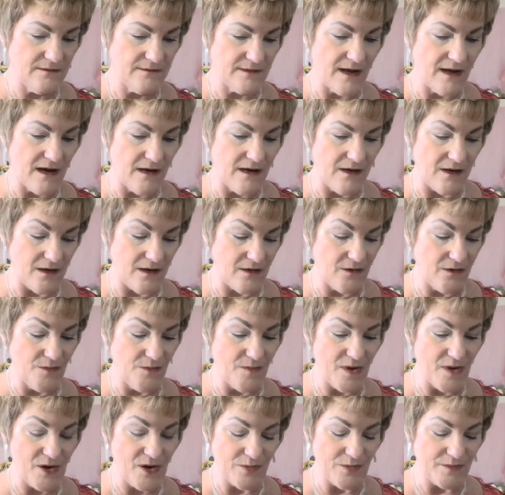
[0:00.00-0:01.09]
uh-oh
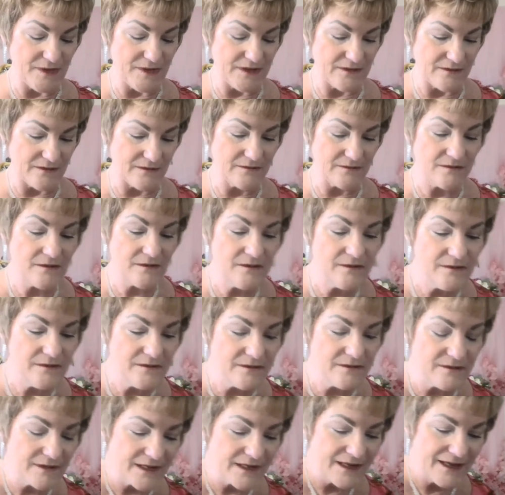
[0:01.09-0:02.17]
moment.
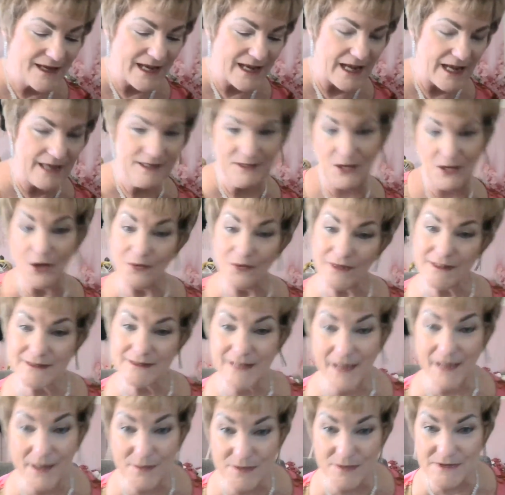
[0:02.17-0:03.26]
And it always
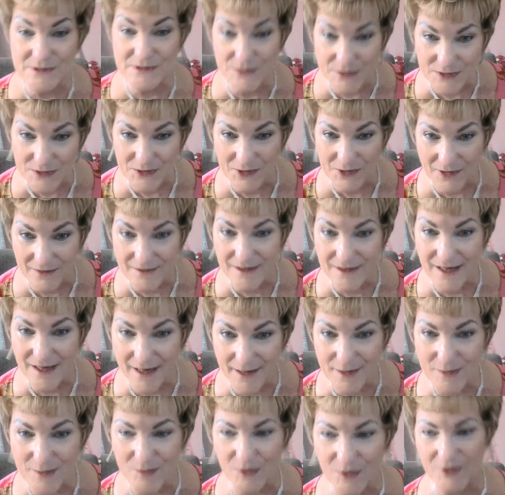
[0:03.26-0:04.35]
happens when you're on
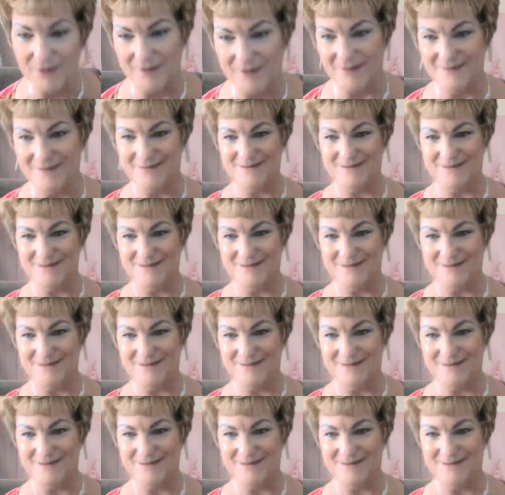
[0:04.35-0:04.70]
camera.